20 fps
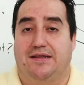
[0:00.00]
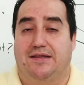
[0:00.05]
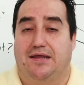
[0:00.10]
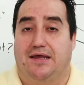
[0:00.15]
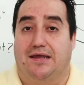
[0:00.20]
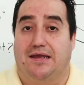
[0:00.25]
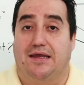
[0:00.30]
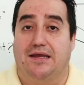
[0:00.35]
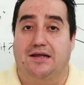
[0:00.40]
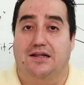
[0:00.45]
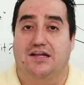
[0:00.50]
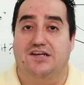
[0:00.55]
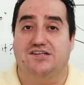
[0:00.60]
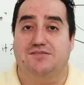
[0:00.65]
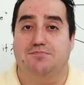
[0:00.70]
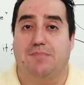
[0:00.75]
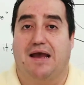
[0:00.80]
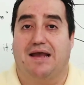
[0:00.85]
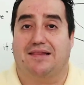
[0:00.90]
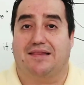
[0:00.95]
The English
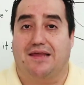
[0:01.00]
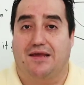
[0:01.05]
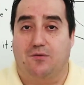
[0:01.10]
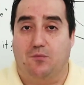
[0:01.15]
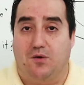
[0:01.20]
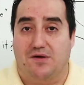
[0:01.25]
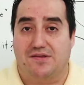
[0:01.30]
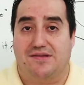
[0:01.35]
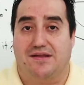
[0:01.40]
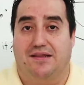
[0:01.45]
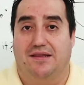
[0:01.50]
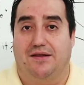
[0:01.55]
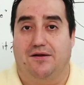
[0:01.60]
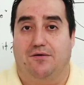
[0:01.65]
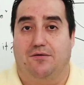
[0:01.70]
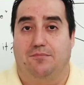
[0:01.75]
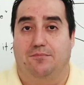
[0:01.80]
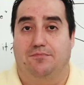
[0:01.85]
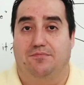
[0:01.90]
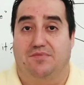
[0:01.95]
back then was a
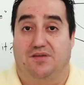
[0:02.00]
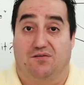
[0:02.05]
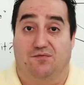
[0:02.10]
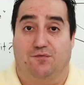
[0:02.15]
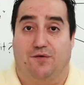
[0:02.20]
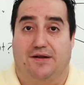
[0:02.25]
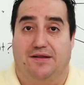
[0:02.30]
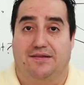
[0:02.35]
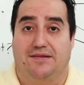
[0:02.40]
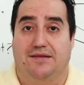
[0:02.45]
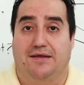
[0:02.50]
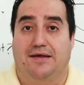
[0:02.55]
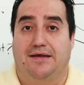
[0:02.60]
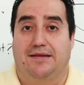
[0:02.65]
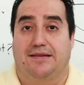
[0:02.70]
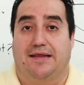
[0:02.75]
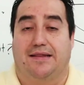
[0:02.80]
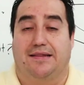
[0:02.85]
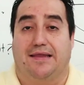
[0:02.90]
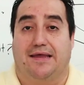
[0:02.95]
little different
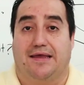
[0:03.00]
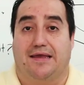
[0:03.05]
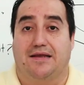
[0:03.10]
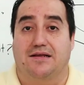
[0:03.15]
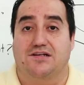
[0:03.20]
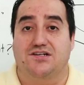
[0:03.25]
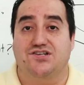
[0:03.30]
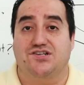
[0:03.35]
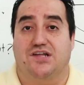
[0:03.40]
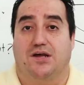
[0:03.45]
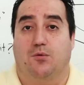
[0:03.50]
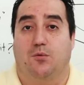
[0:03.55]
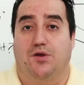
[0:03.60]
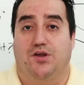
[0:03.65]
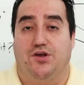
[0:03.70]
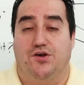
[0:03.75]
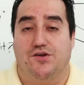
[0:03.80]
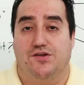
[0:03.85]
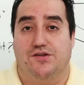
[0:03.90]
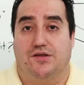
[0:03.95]
than the English that we
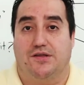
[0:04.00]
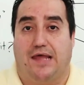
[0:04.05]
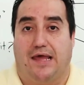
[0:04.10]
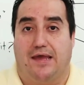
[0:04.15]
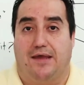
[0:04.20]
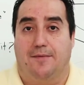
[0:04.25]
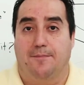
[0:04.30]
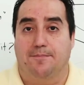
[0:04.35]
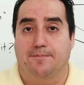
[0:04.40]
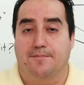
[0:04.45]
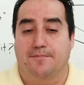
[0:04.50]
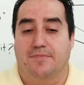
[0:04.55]
use today.